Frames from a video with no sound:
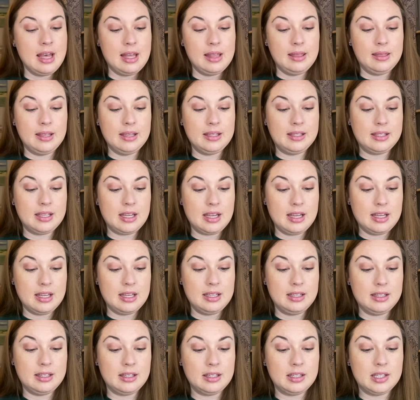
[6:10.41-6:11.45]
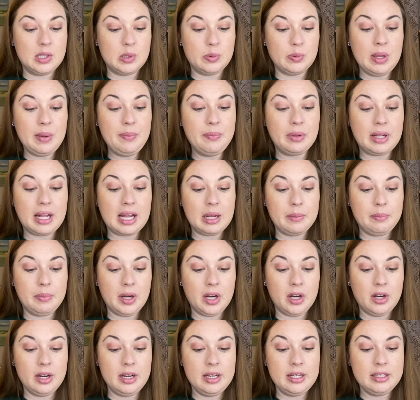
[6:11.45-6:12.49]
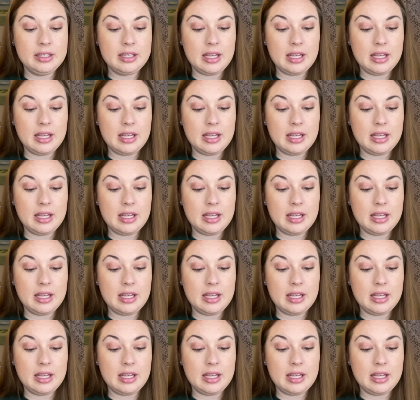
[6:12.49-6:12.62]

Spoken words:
This is sweet blackberries